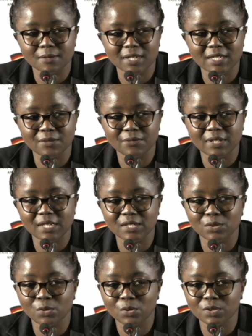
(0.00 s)

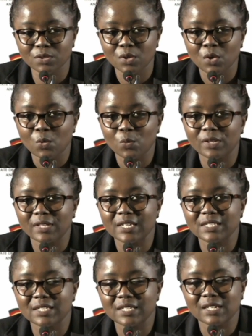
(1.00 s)
certificate course, whether
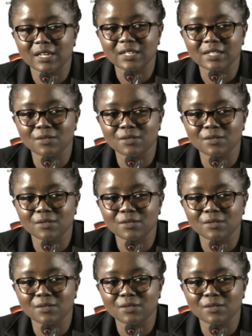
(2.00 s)
it's in a